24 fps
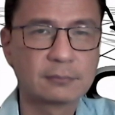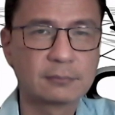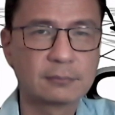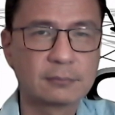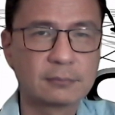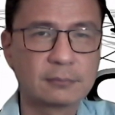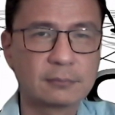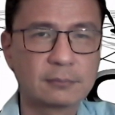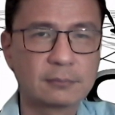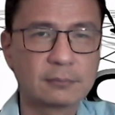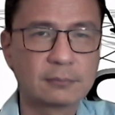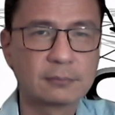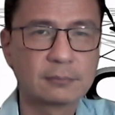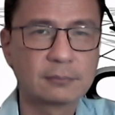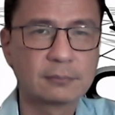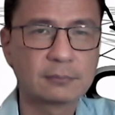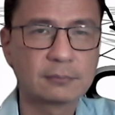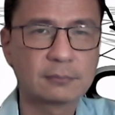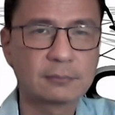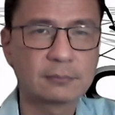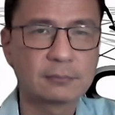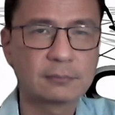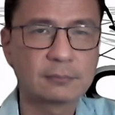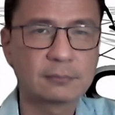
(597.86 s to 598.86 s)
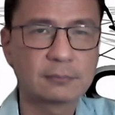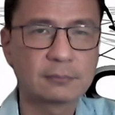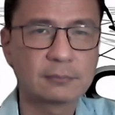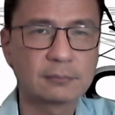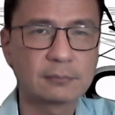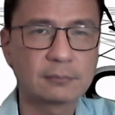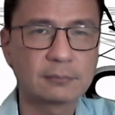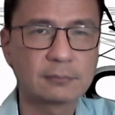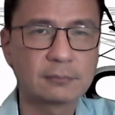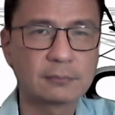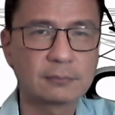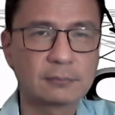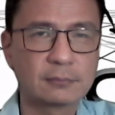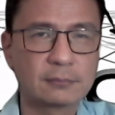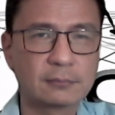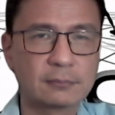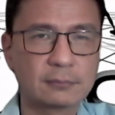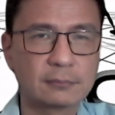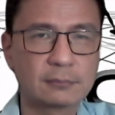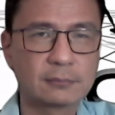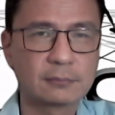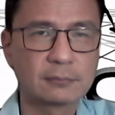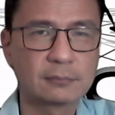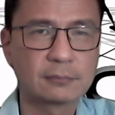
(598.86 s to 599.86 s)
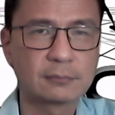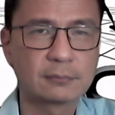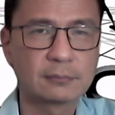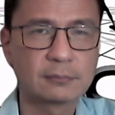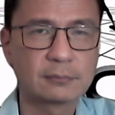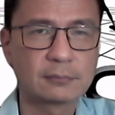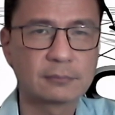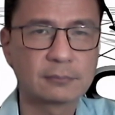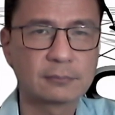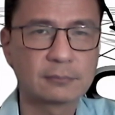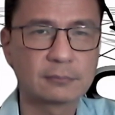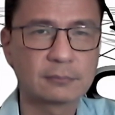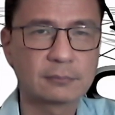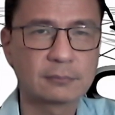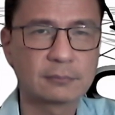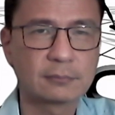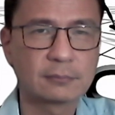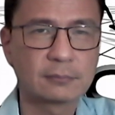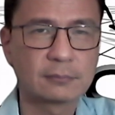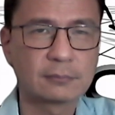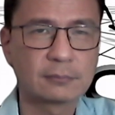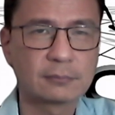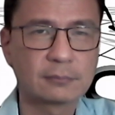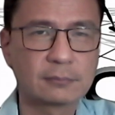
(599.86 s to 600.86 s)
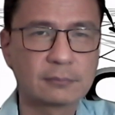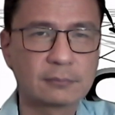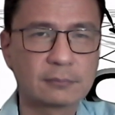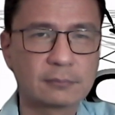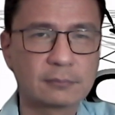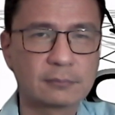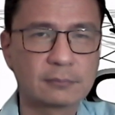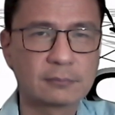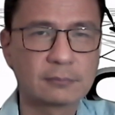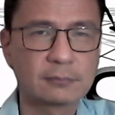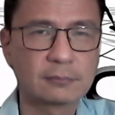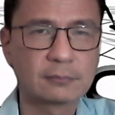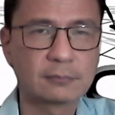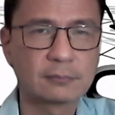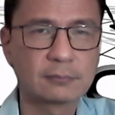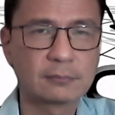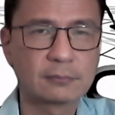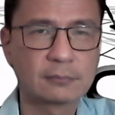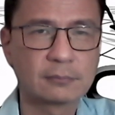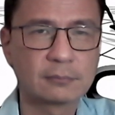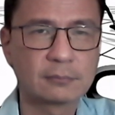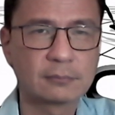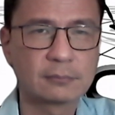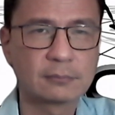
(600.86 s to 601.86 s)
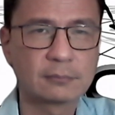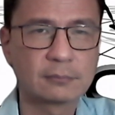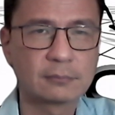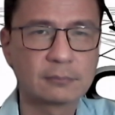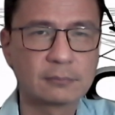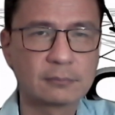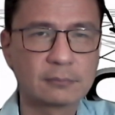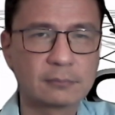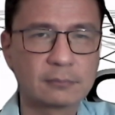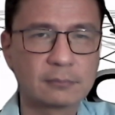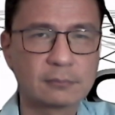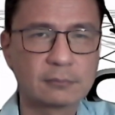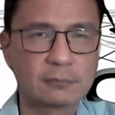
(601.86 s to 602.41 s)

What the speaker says: The person shown says nothing.